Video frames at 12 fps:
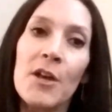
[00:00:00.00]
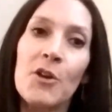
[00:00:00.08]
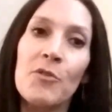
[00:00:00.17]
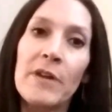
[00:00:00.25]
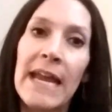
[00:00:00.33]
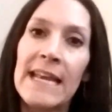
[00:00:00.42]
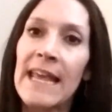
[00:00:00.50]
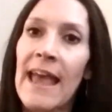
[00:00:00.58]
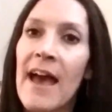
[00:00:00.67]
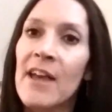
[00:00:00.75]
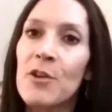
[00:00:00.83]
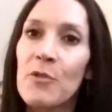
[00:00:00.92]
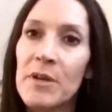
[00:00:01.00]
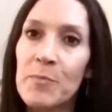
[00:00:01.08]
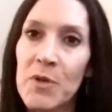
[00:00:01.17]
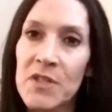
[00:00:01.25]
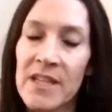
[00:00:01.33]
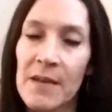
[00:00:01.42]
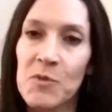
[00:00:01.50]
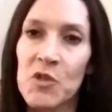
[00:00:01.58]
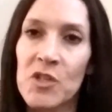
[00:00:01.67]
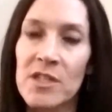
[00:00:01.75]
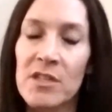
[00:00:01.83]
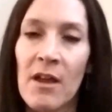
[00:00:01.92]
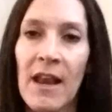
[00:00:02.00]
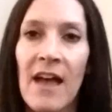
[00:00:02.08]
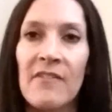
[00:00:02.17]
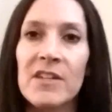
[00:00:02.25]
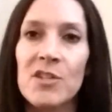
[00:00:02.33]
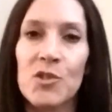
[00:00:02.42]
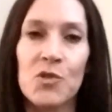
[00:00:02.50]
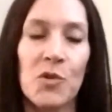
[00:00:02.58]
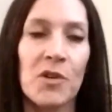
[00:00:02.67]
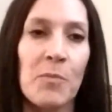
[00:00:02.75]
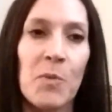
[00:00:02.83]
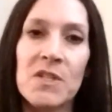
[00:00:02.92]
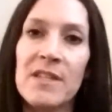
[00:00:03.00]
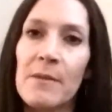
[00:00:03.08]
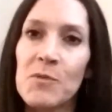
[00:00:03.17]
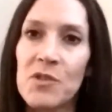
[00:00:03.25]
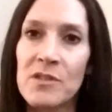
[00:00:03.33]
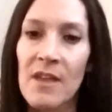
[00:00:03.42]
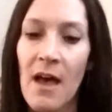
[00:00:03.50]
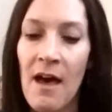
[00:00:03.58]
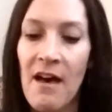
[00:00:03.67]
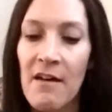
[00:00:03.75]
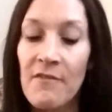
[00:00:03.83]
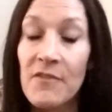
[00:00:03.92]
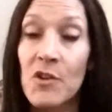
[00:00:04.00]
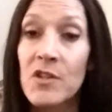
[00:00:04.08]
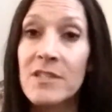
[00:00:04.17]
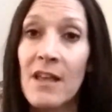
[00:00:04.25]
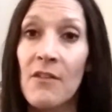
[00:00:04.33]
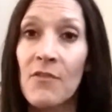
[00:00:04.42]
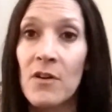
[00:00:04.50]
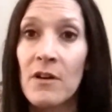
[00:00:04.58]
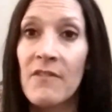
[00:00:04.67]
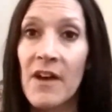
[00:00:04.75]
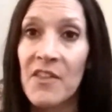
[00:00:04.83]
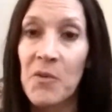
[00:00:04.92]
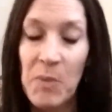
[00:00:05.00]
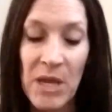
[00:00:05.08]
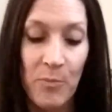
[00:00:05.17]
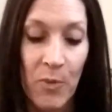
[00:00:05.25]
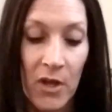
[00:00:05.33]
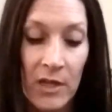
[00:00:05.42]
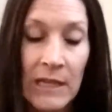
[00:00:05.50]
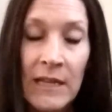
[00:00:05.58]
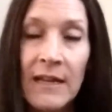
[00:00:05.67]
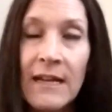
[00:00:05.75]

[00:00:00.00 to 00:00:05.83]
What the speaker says: creating accurate perceptions, not having distorted perceptions of yourself or of other people.